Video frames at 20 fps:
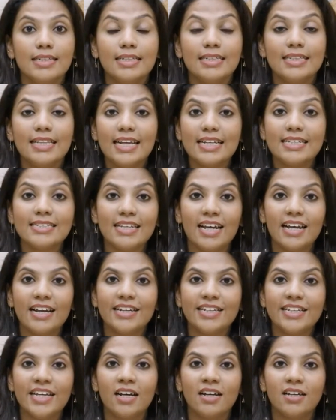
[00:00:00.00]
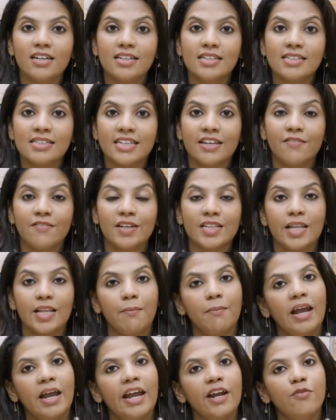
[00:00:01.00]
Next idea is giving
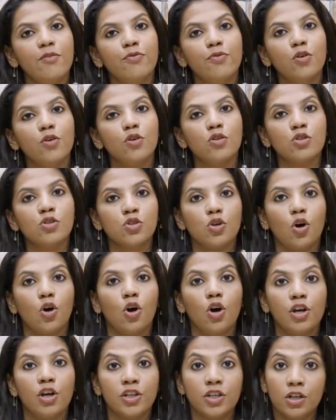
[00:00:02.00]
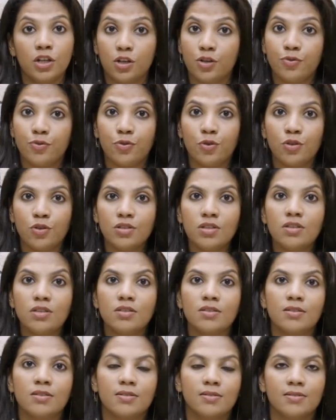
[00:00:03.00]
them headphones or
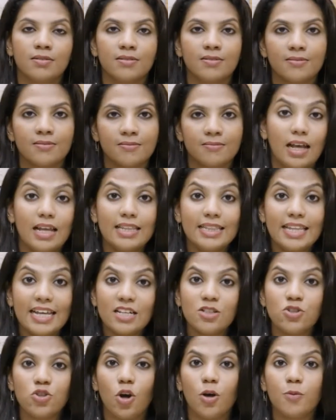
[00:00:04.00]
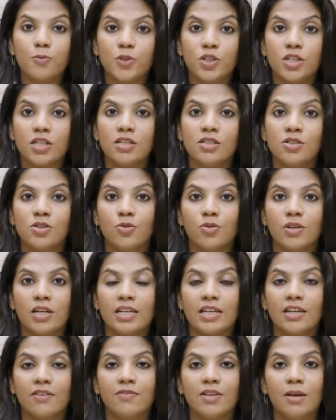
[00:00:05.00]
earphones. Next option is you
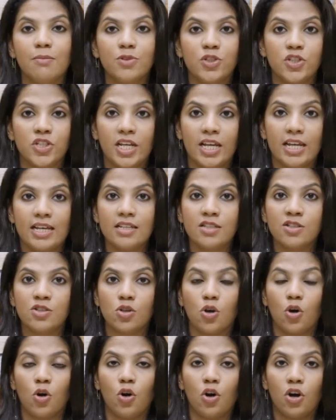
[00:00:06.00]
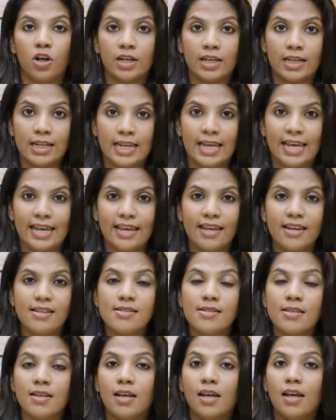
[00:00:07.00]
can give them shades or
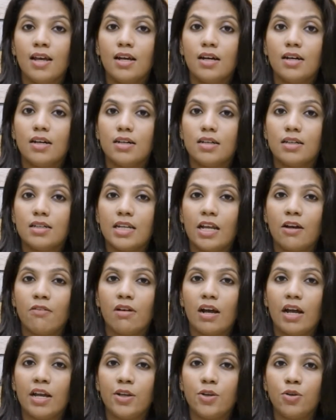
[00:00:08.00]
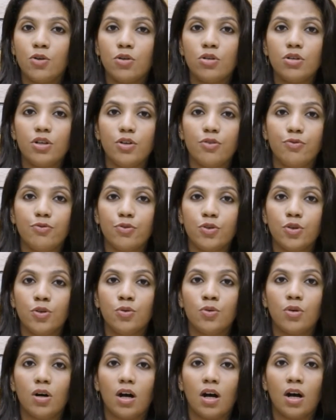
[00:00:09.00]
glares. Now I know if
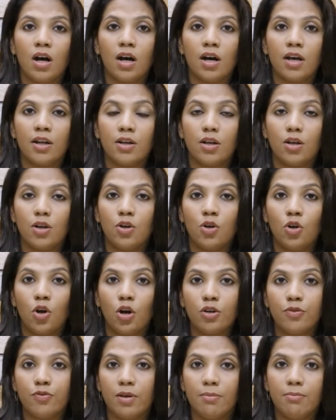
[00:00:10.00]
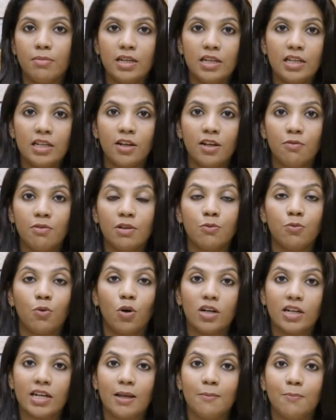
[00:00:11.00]
you are not familiar with
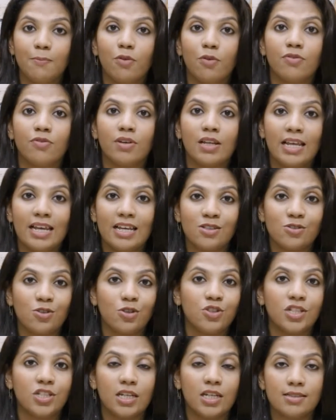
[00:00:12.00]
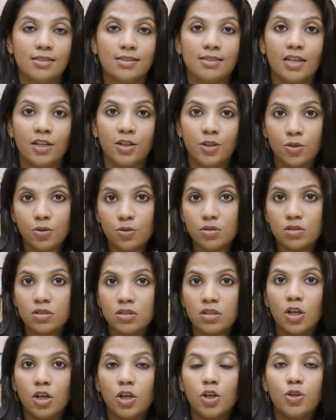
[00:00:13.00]
what type of glares or shades they use,
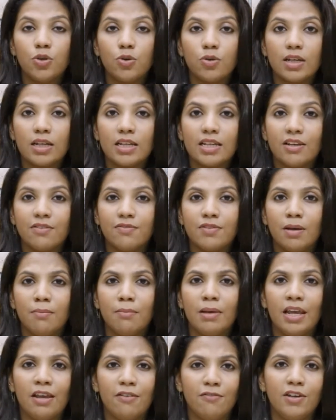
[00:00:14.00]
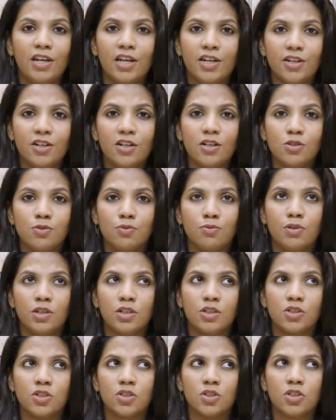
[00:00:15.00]
you can give them aviators,
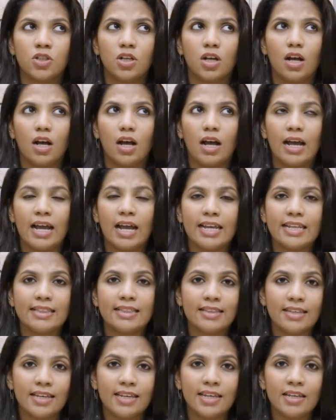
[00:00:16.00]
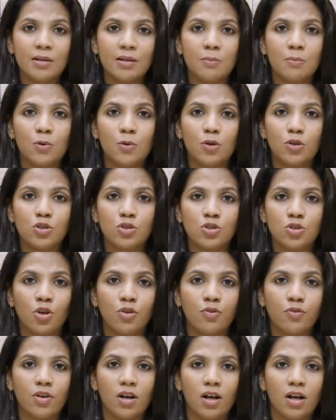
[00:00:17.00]
which I think most
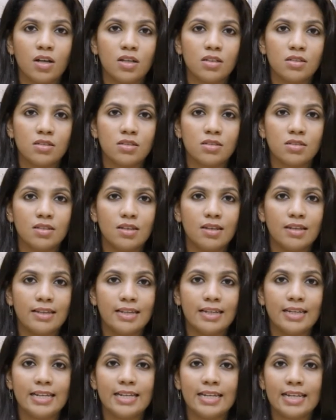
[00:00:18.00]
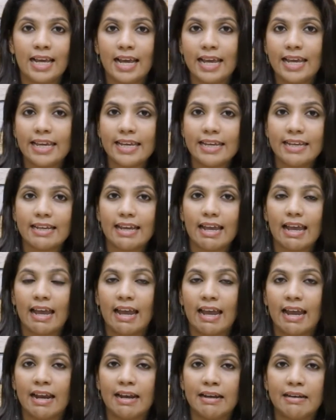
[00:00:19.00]
of us really like
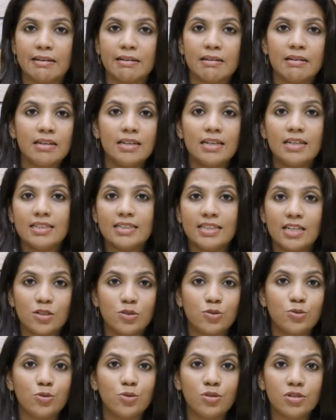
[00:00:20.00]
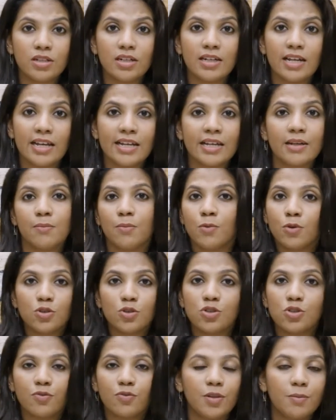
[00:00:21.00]
and they suit like most
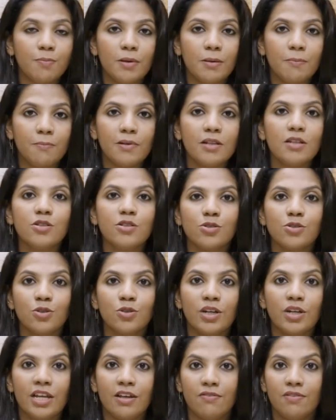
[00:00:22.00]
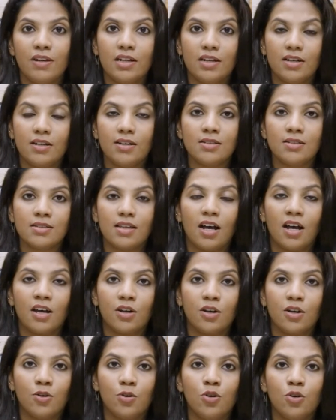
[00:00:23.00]
of the people. So aviators
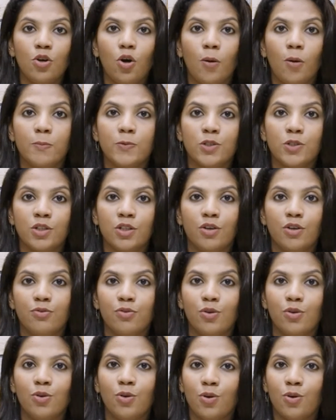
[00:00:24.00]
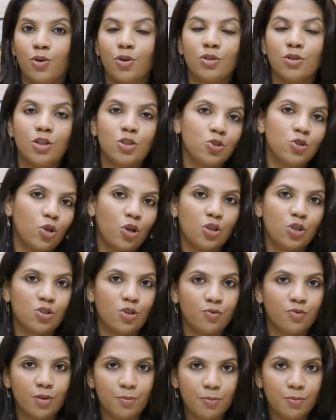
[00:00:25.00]
are a good option if you don't know the choice
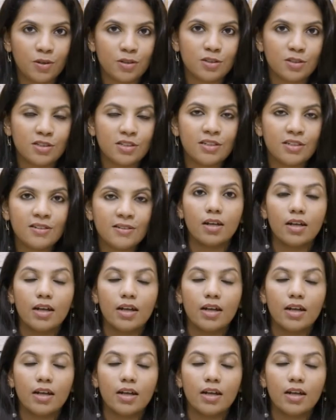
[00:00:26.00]
of the person.